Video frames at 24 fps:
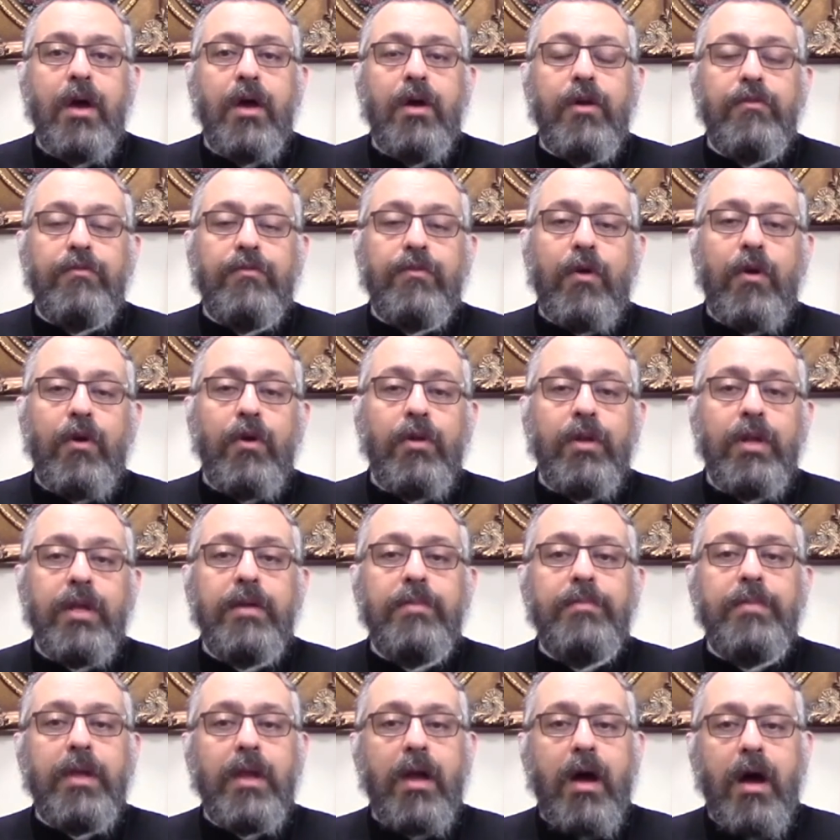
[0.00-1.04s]
falling
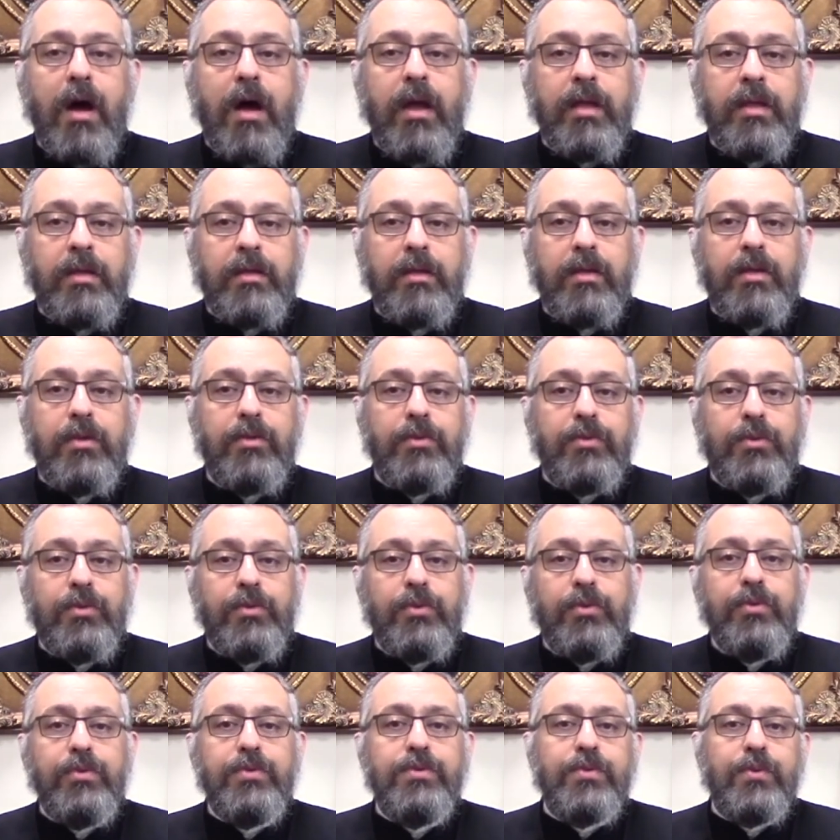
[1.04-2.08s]
behind
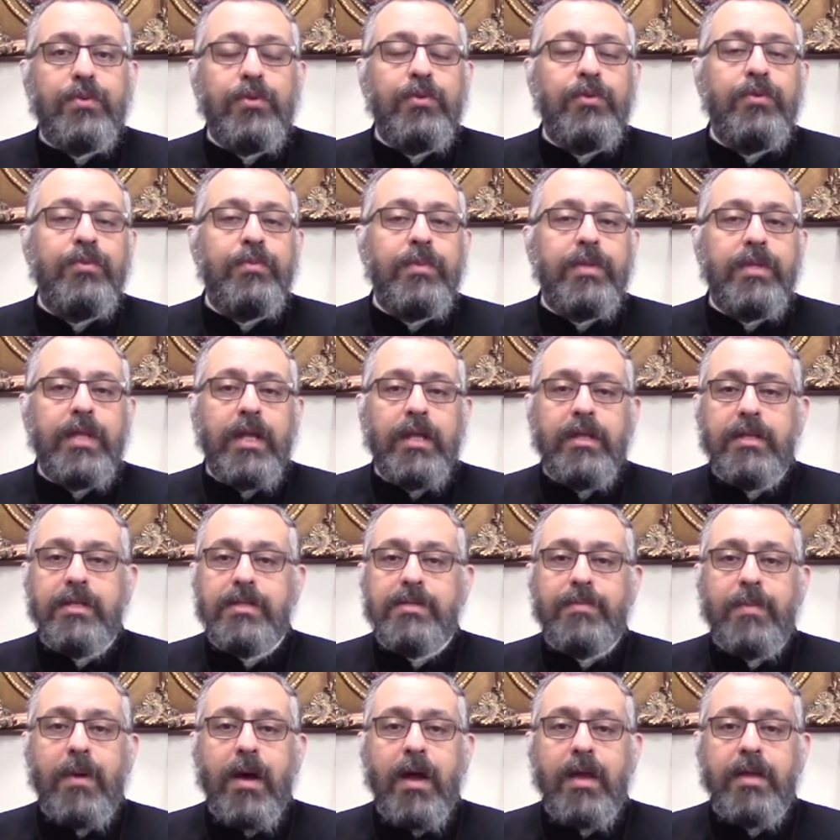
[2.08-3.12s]
those whom they
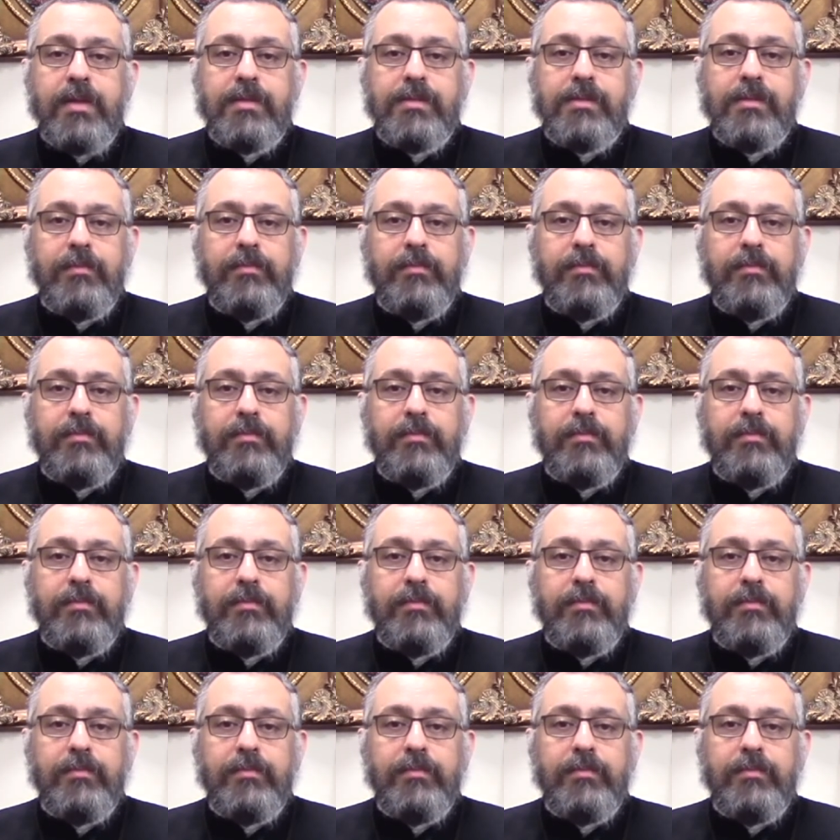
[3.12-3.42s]
despised.